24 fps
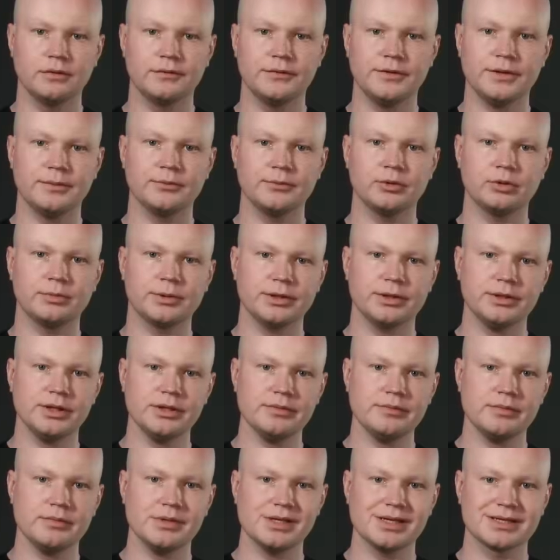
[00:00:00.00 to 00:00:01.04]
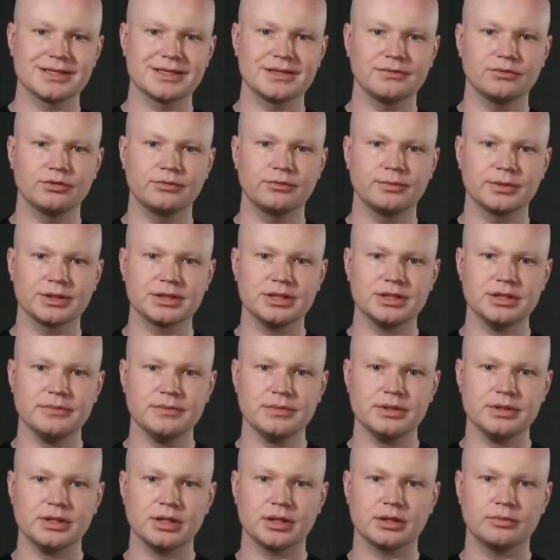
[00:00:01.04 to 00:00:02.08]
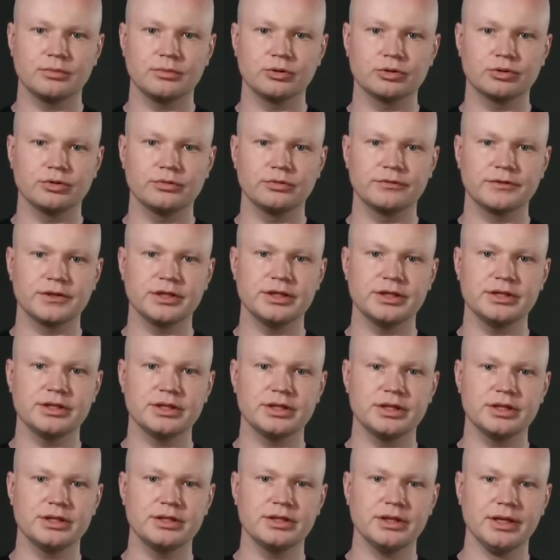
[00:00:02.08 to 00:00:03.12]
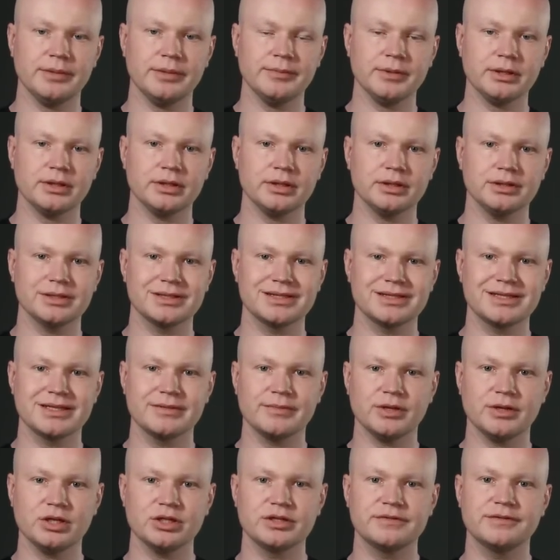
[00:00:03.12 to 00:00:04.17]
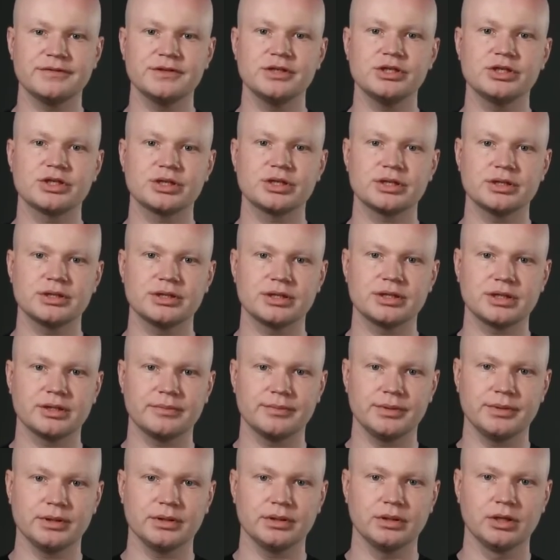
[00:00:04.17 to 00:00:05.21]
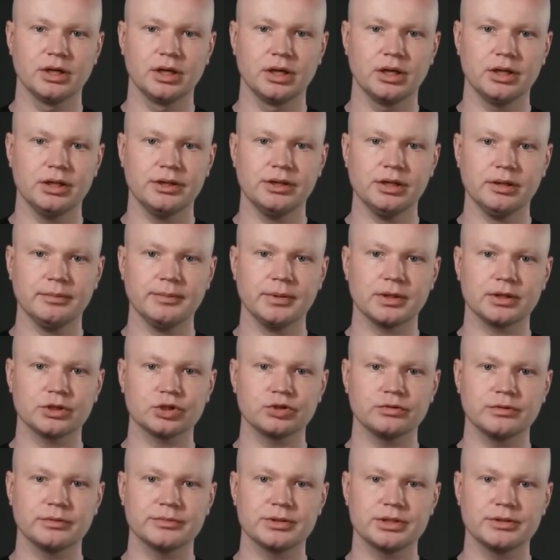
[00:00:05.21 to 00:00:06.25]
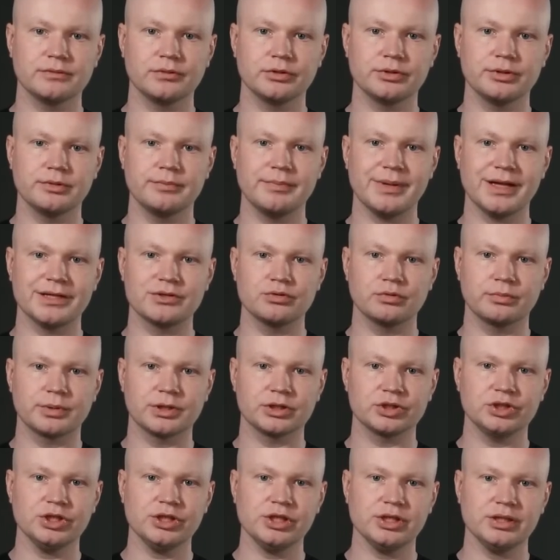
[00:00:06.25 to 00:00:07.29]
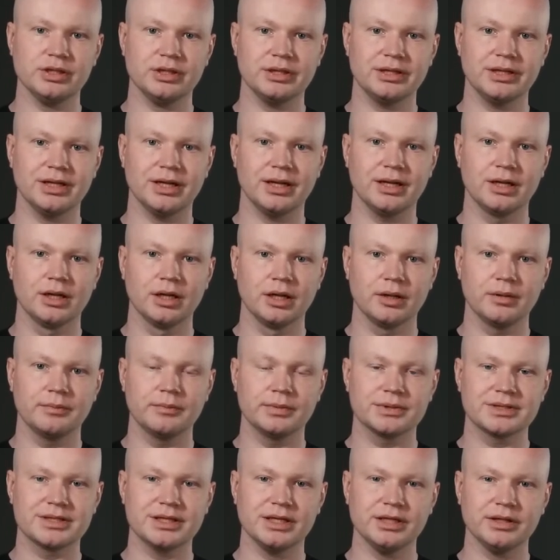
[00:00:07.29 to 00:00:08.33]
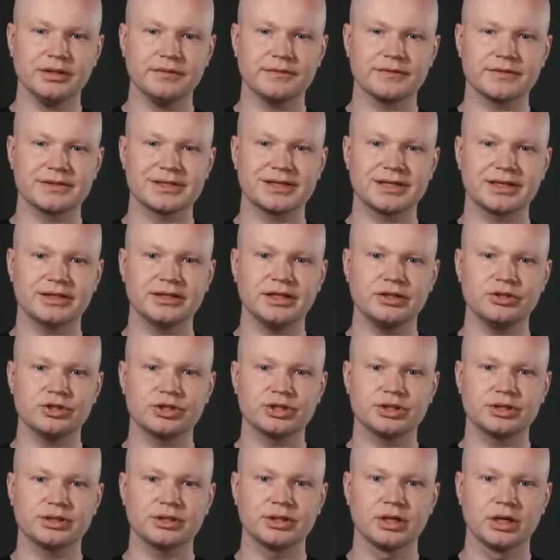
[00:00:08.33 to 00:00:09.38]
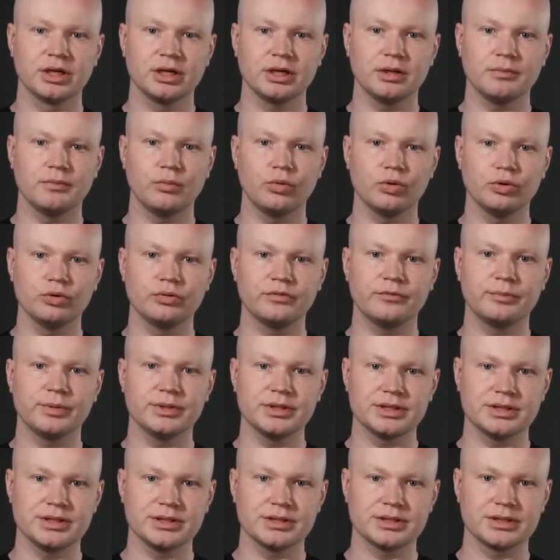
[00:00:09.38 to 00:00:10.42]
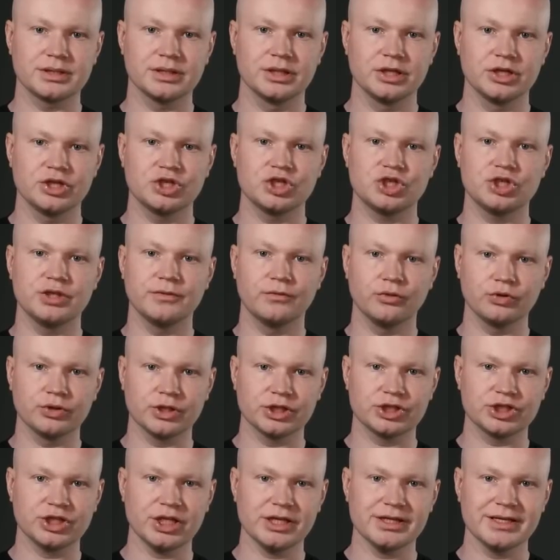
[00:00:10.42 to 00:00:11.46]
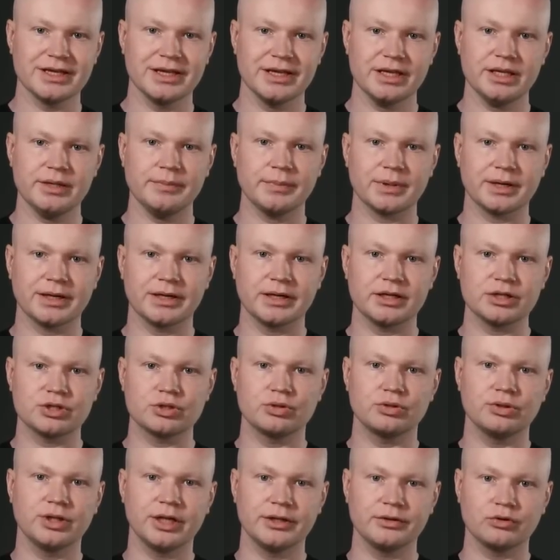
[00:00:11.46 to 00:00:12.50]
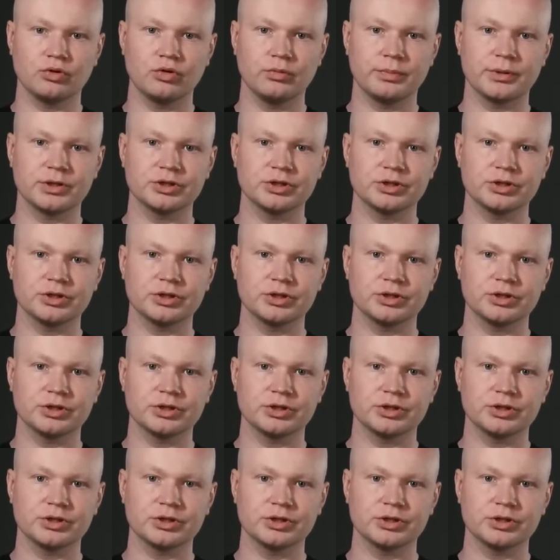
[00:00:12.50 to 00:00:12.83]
Good afternoon, everyone. My name is Maxim. I work at the Dynamica Clinic and I specialize in physical therapy. Today, I will show you 5 exercises for patients suffering from lower back pain, where to start, and how to progress these exercises